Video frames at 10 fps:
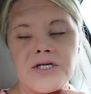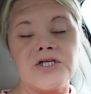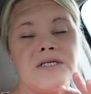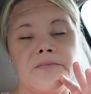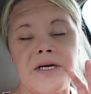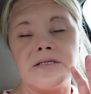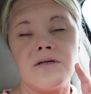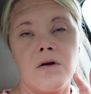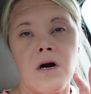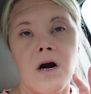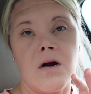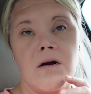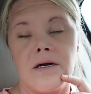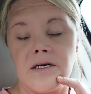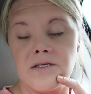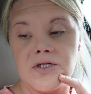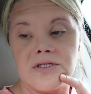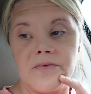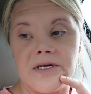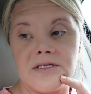It just depends on her. It just
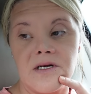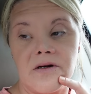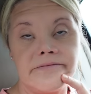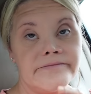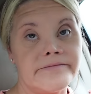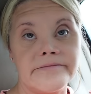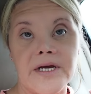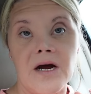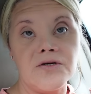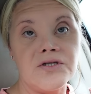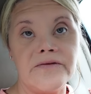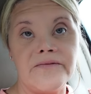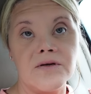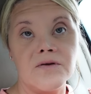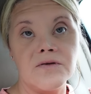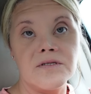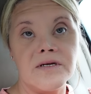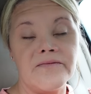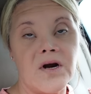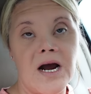depends on how she feels,
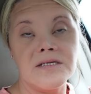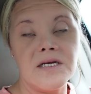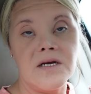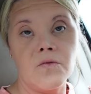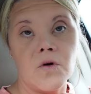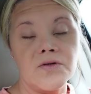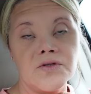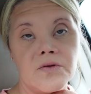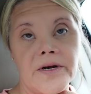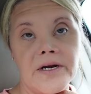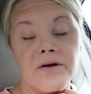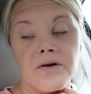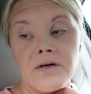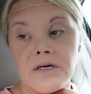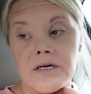if her eye's getting worse or better,